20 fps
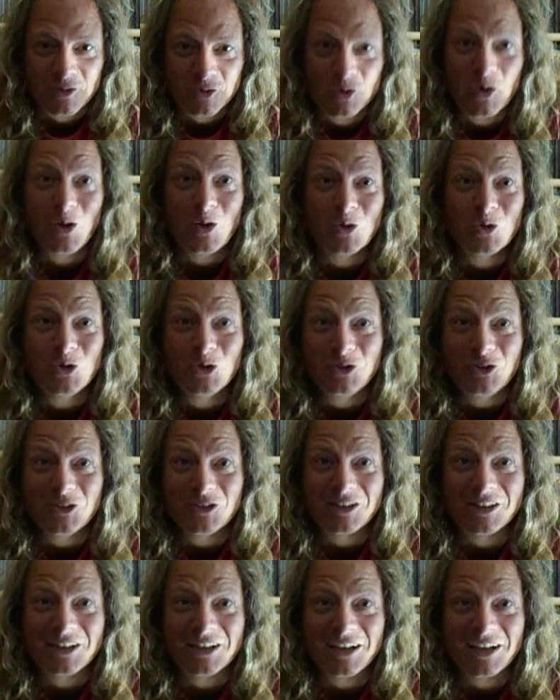Do I look good,
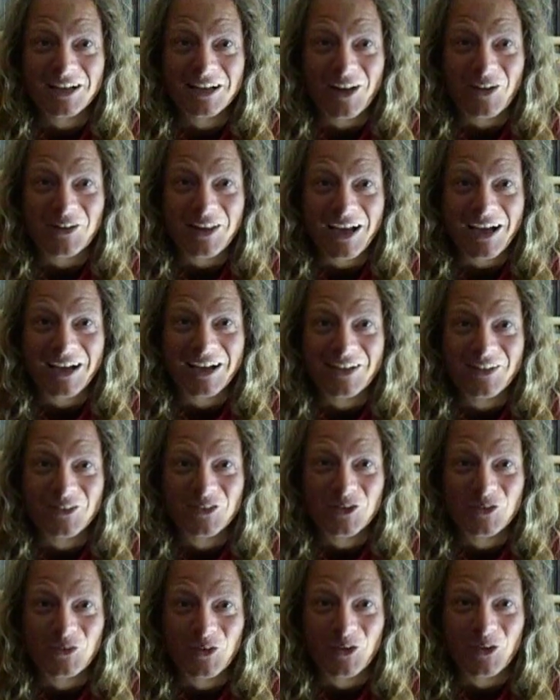Claudia,
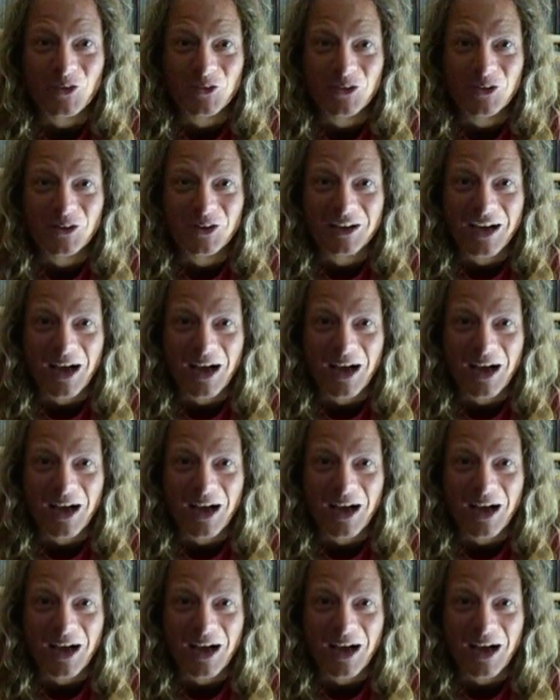on the